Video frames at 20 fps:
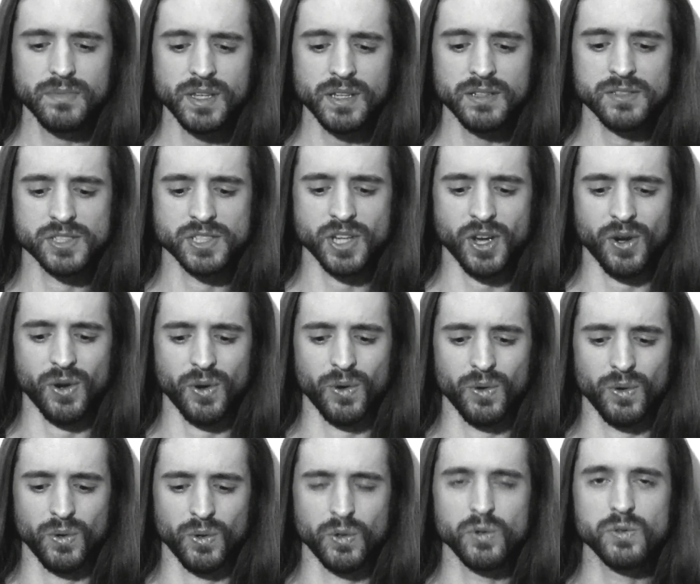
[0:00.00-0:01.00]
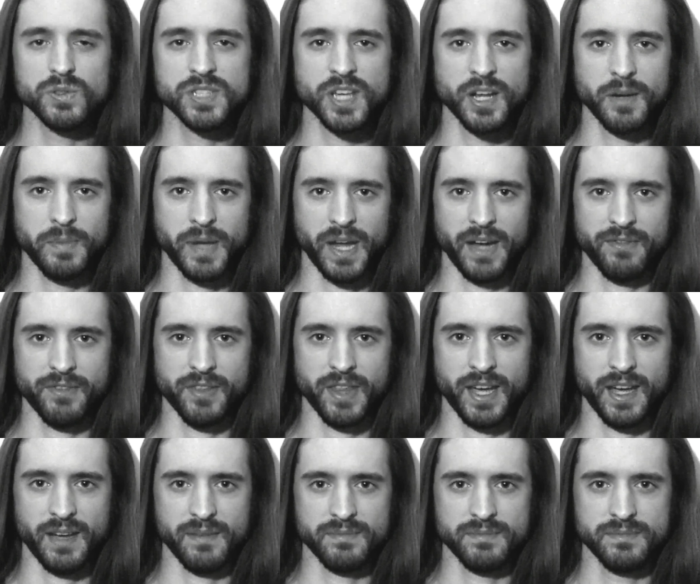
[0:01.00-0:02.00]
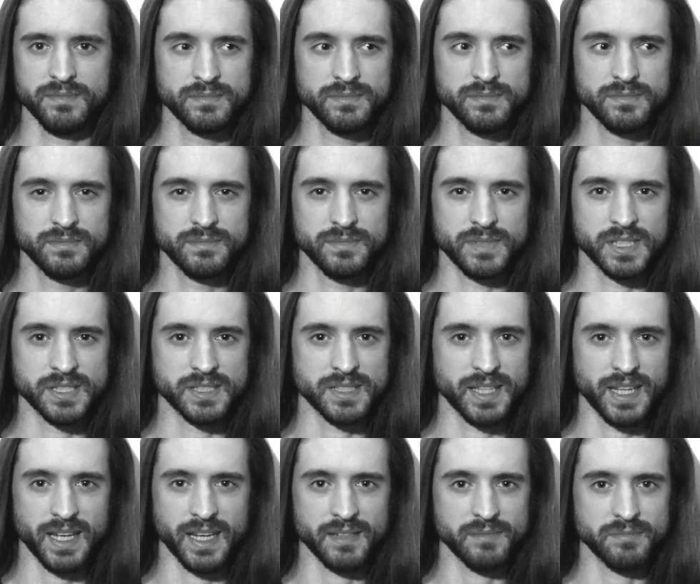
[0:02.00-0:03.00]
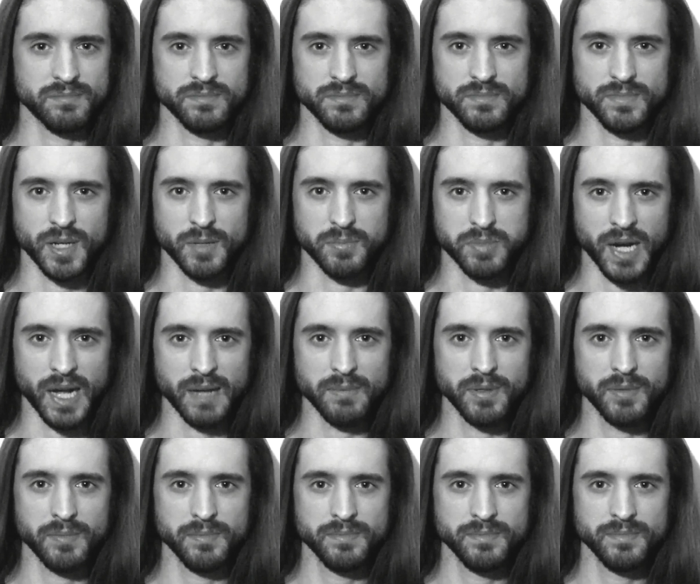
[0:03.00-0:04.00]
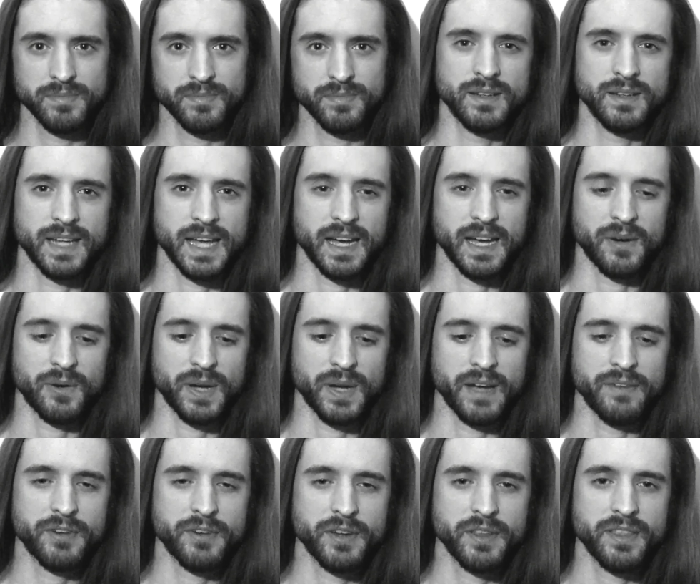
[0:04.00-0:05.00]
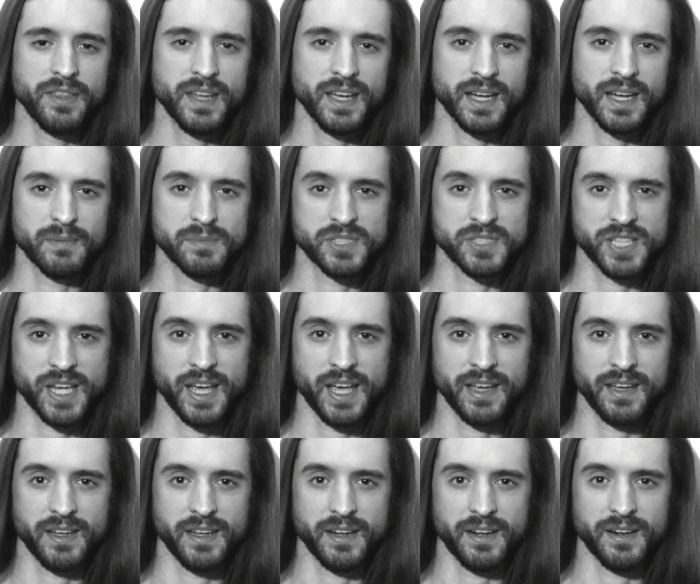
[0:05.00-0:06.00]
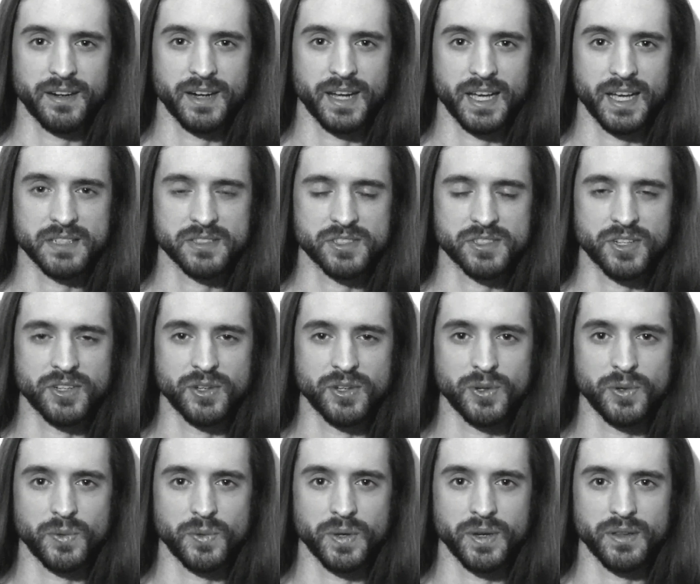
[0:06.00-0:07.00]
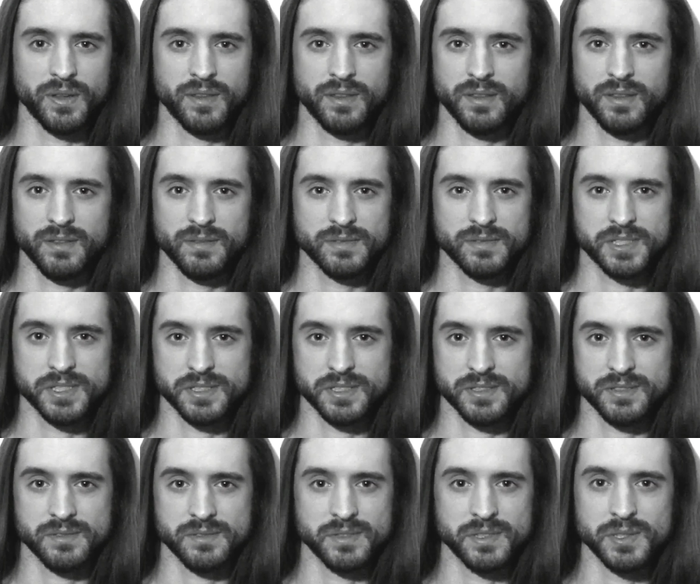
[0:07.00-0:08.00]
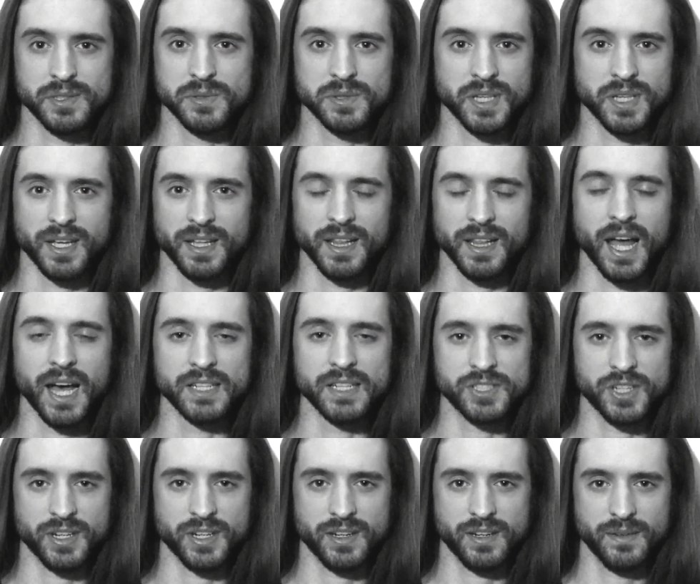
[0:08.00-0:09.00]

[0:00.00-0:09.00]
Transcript: So who's going to pay for that? Isn't that a problem? Now, everything I'm saying here has to do with just using logic.